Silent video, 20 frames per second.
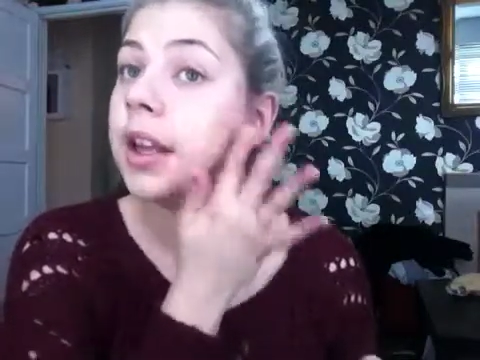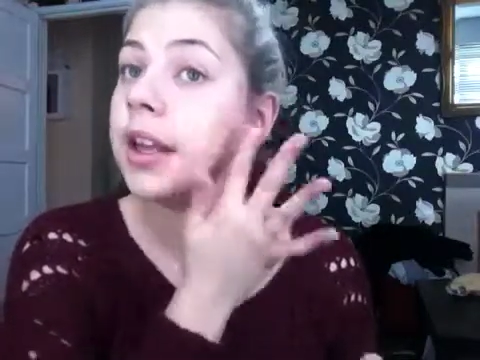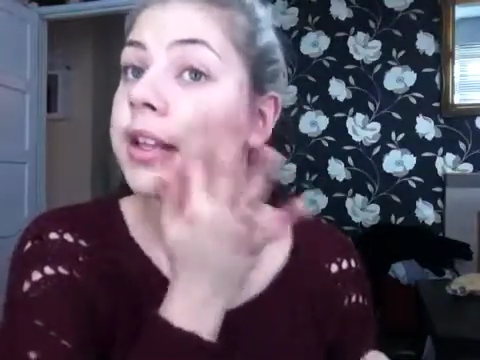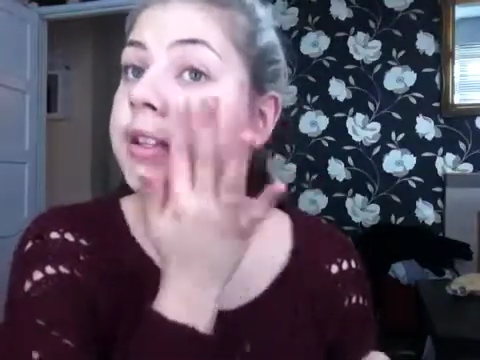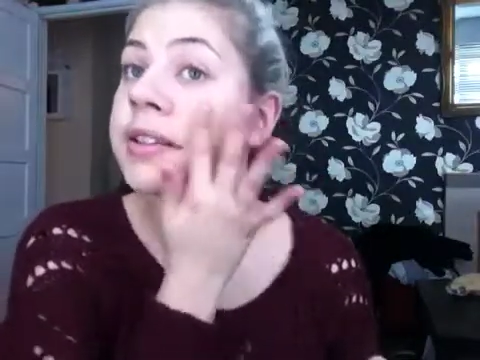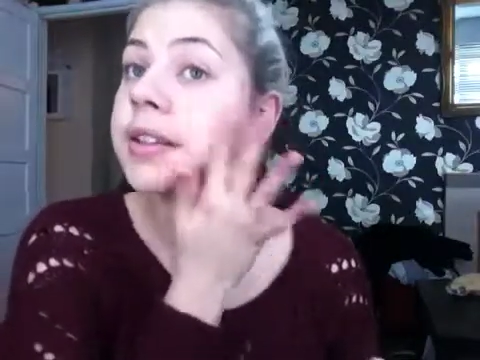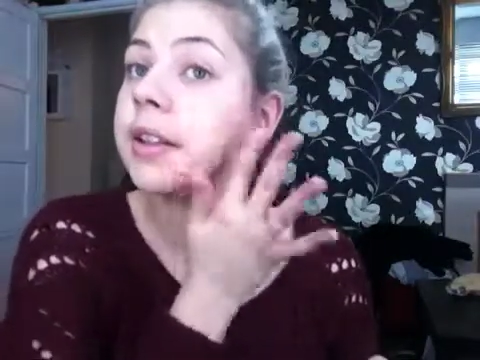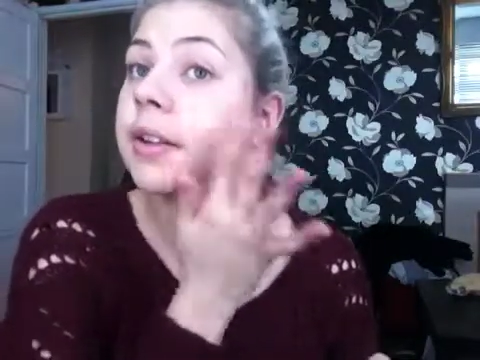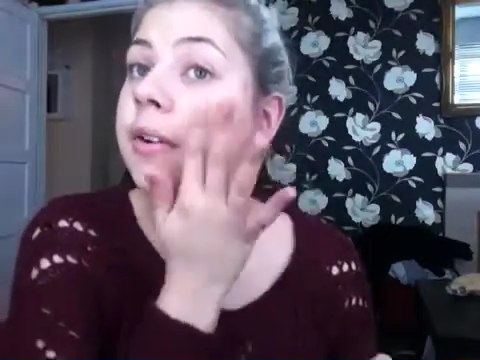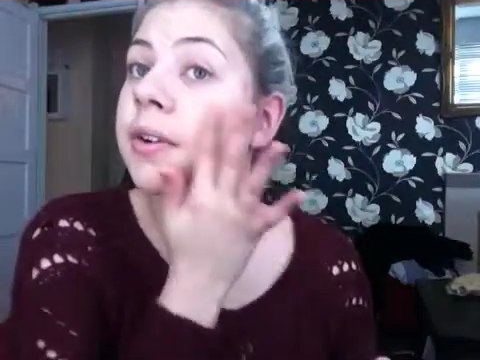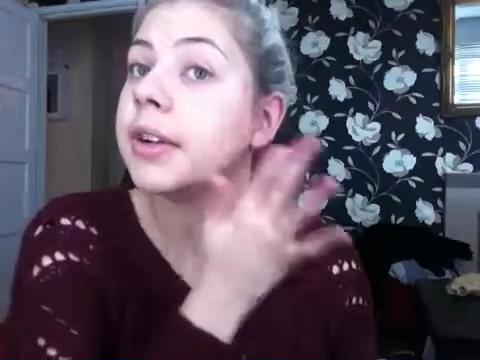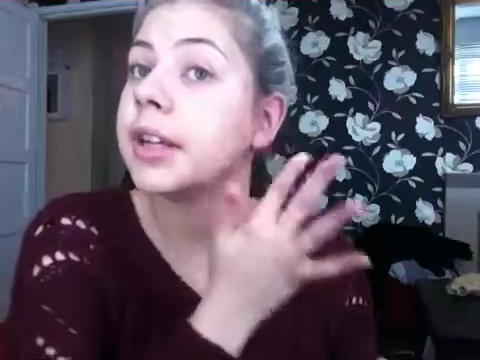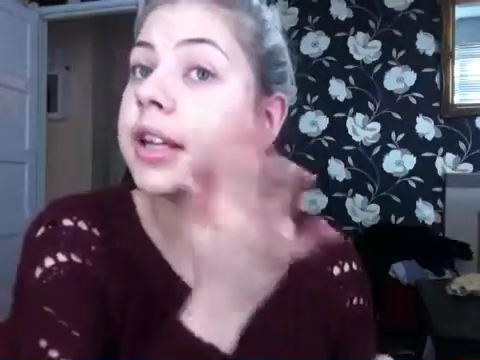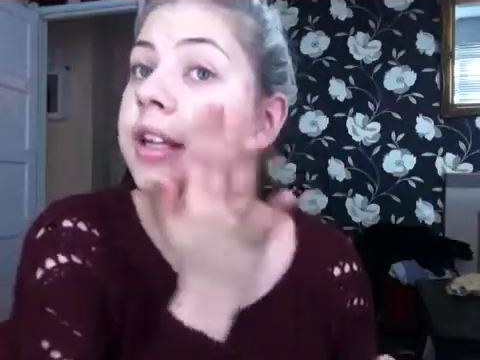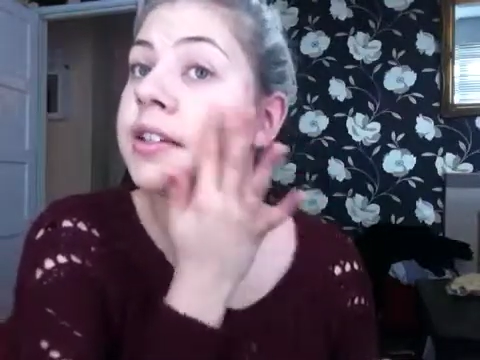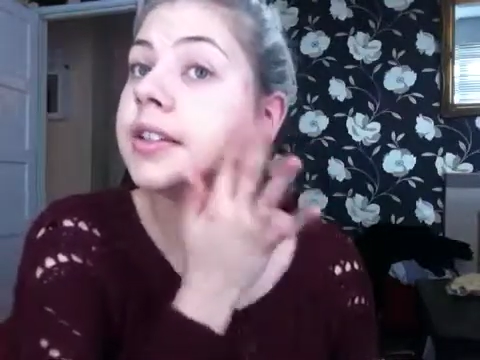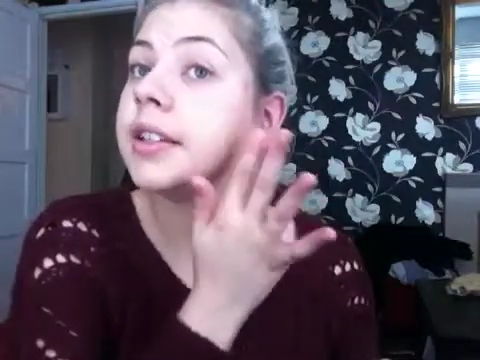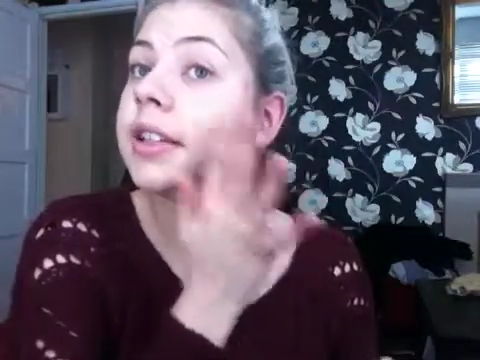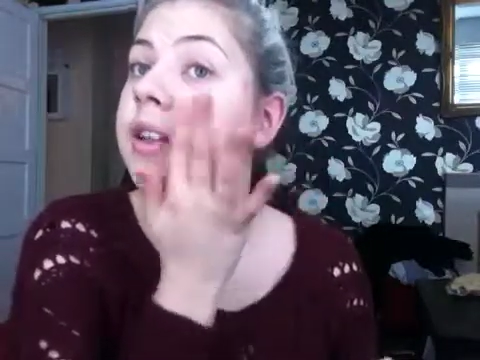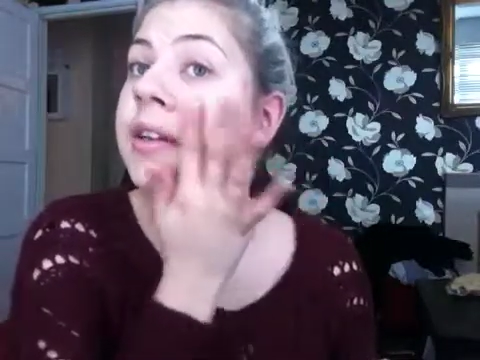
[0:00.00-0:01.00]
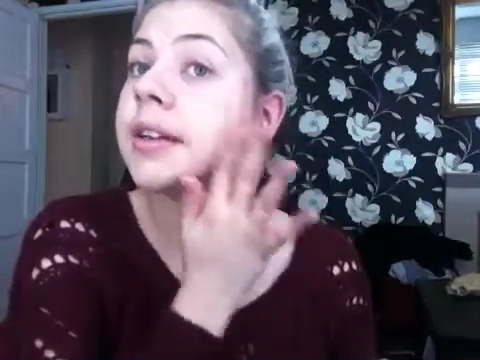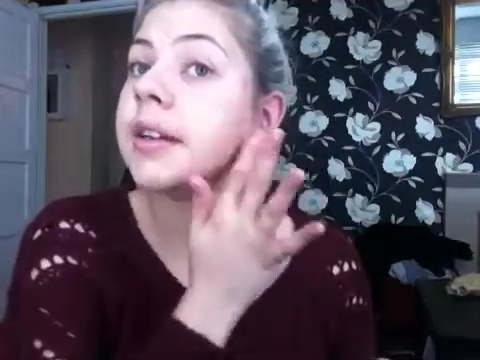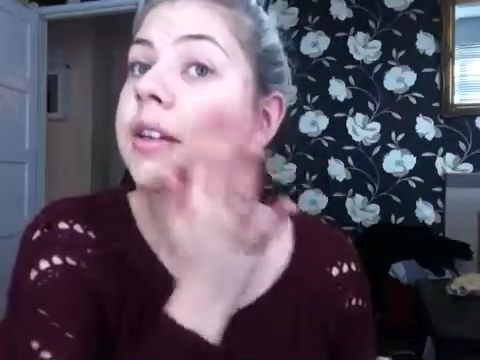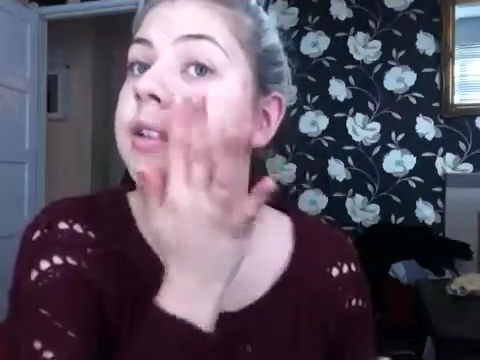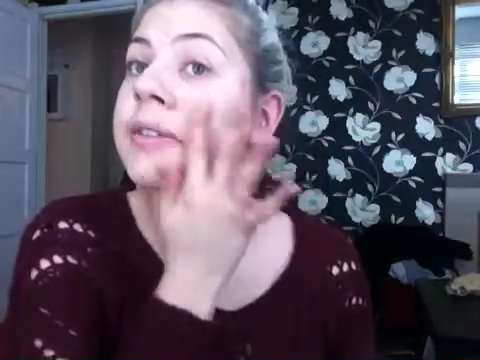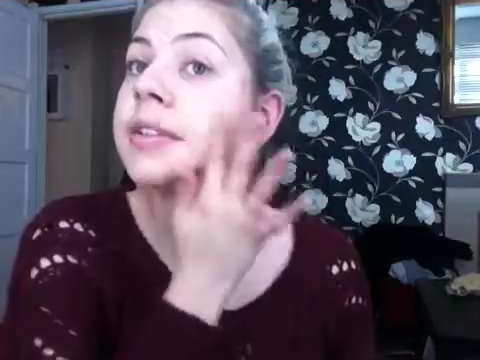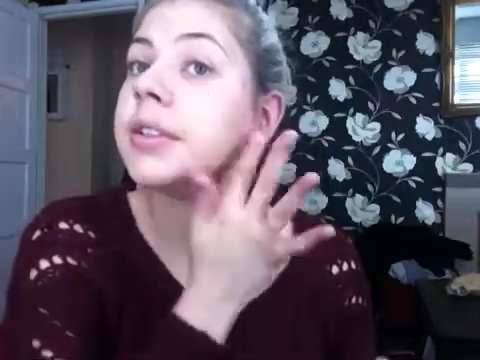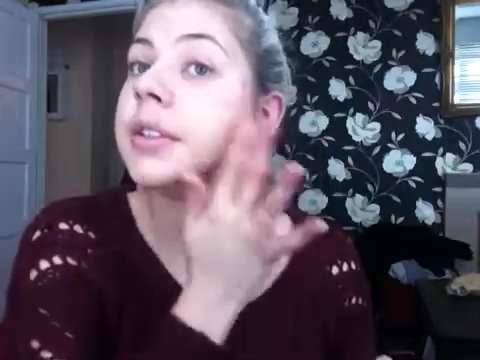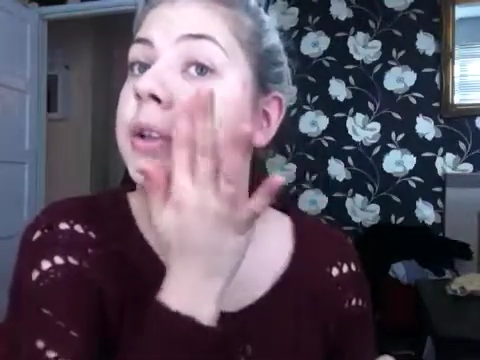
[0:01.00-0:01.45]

it's a lot easier